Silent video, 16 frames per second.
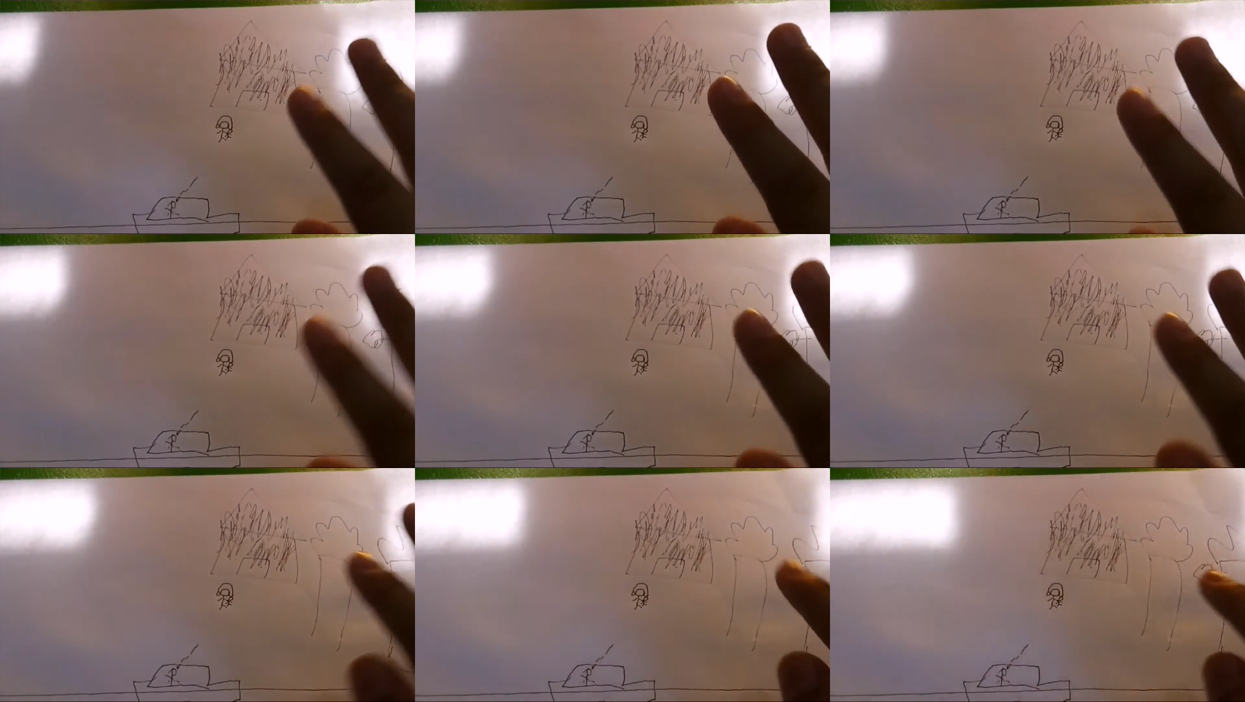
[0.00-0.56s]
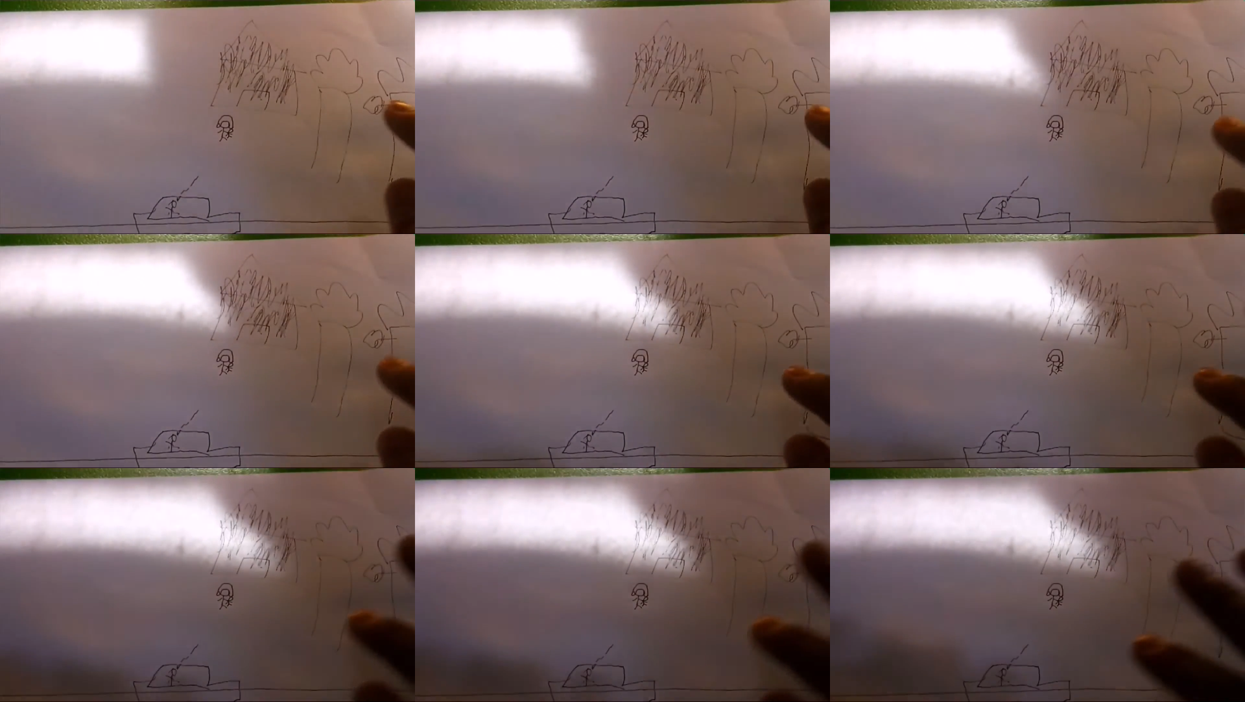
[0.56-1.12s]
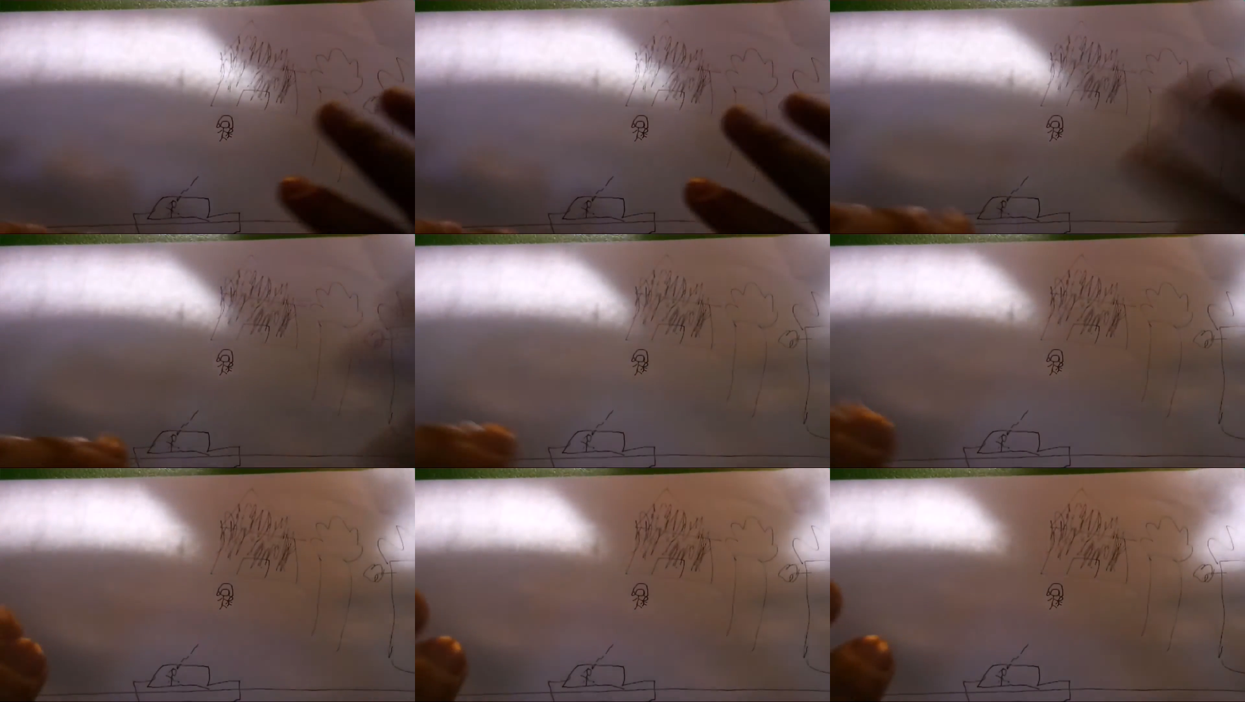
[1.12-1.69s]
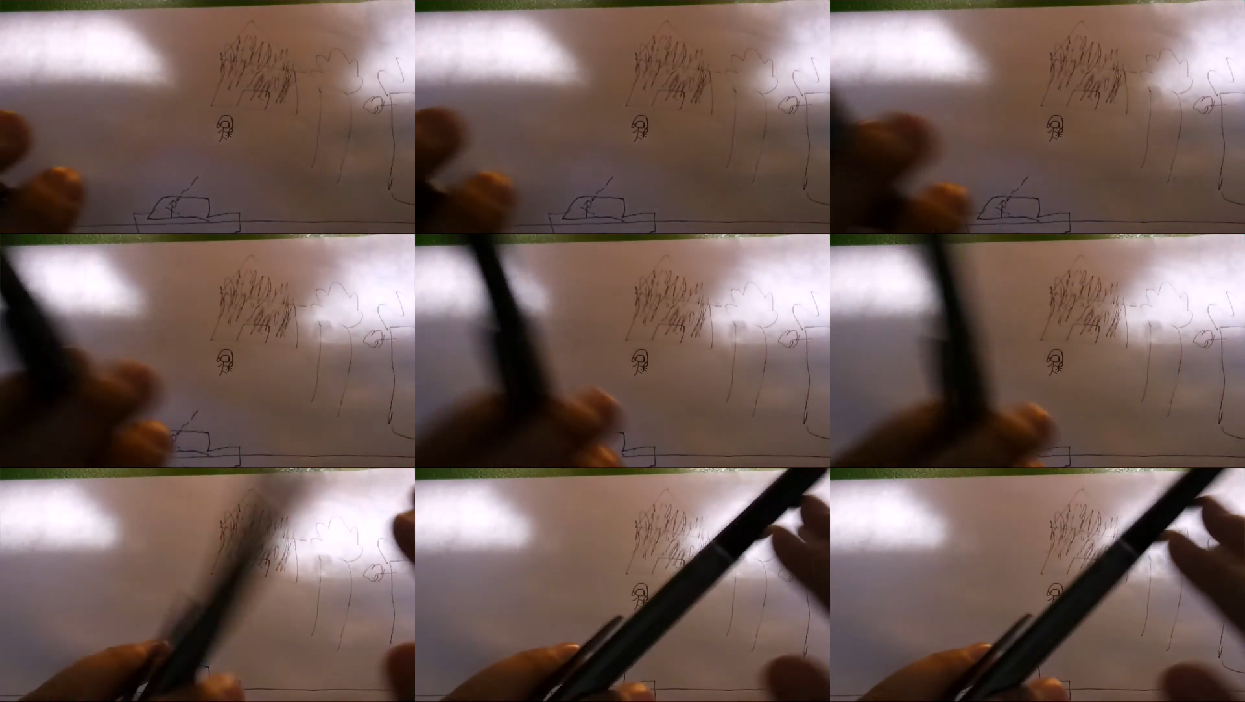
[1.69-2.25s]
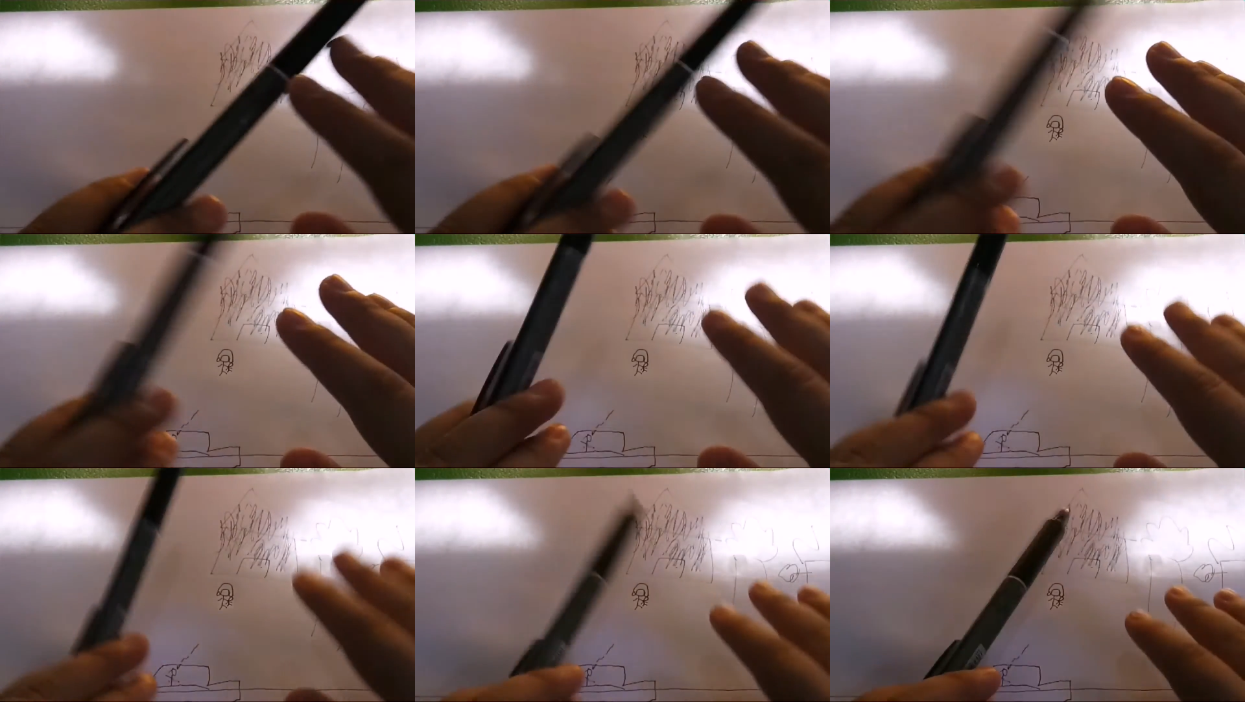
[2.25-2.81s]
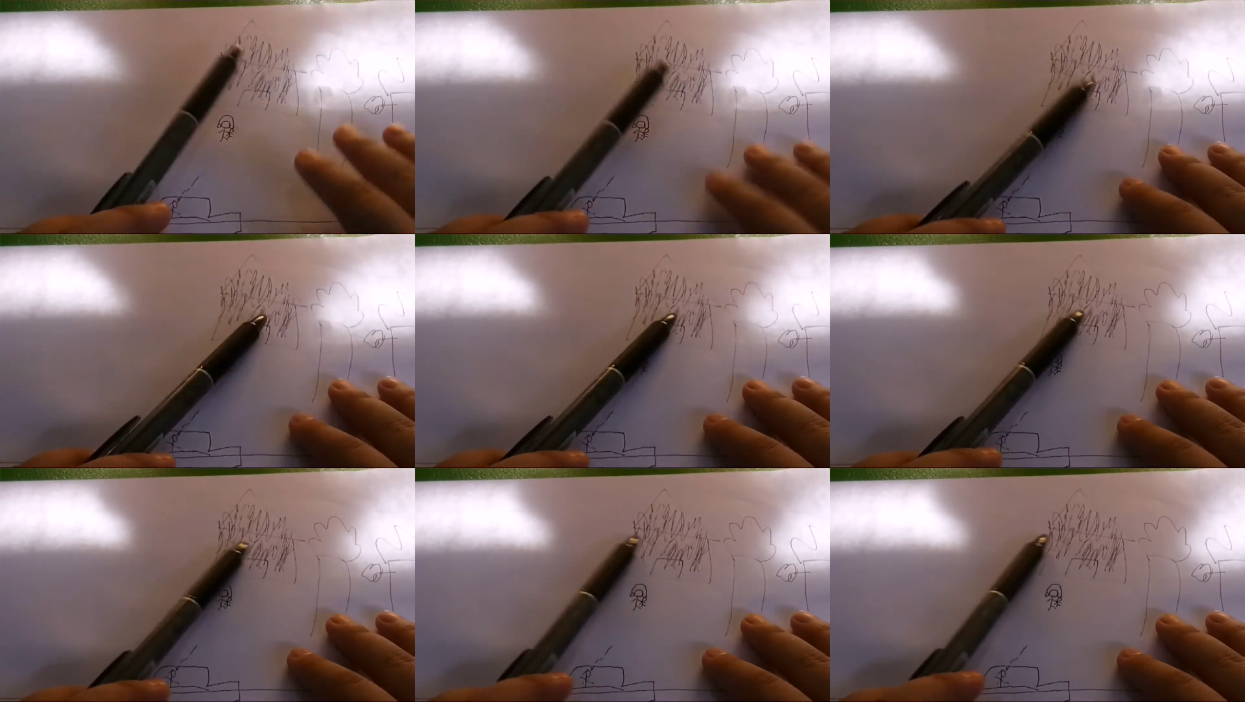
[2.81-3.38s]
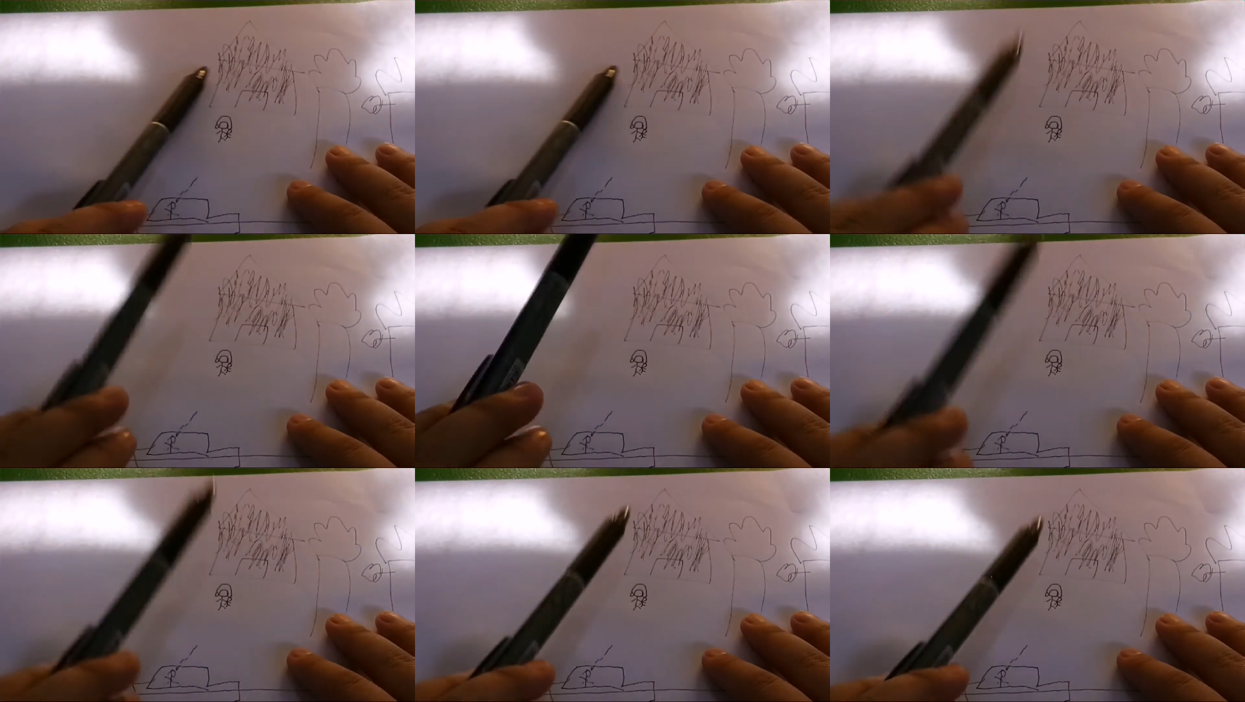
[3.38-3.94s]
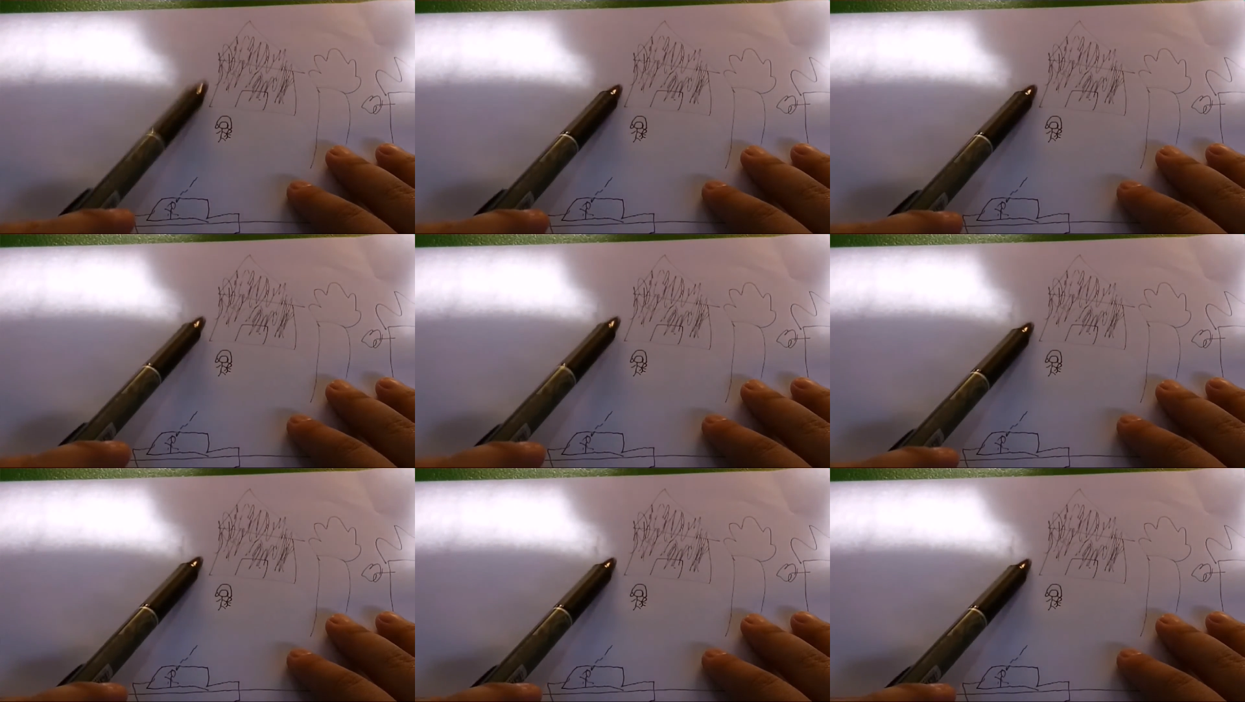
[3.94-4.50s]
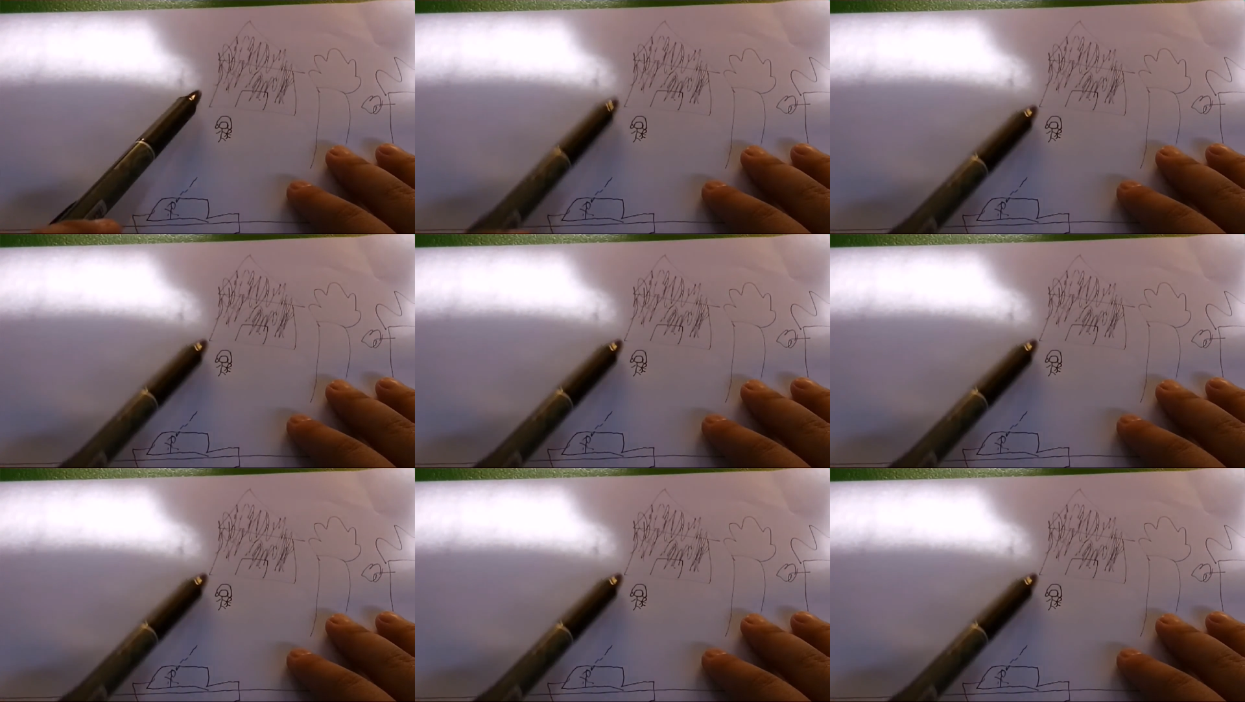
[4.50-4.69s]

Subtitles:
No face is visible, so there are no lips to read.